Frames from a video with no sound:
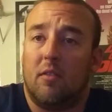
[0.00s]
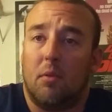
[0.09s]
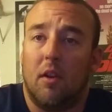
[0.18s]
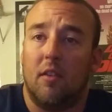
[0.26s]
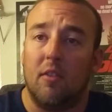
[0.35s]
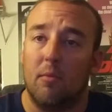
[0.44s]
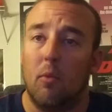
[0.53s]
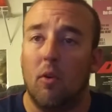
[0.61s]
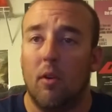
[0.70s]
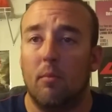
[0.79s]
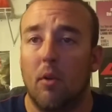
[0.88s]
because you're
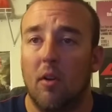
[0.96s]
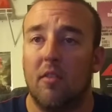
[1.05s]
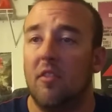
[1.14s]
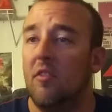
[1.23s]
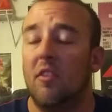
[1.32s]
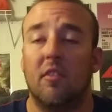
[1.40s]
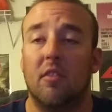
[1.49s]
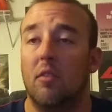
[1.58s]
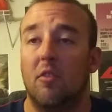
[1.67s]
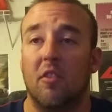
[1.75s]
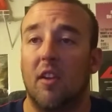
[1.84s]
more immersed in just
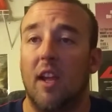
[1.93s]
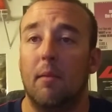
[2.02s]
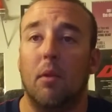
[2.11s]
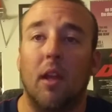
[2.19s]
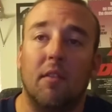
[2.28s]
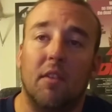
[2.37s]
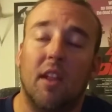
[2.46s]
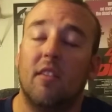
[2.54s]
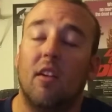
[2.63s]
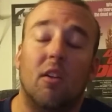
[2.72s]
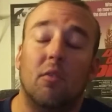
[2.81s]
the sheer gameplay of it.
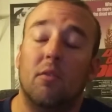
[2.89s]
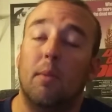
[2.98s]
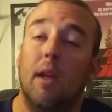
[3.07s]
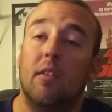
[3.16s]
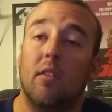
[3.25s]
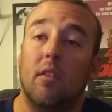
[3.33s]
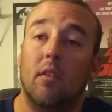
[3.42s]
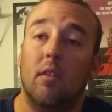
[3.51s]
That's all it was based on.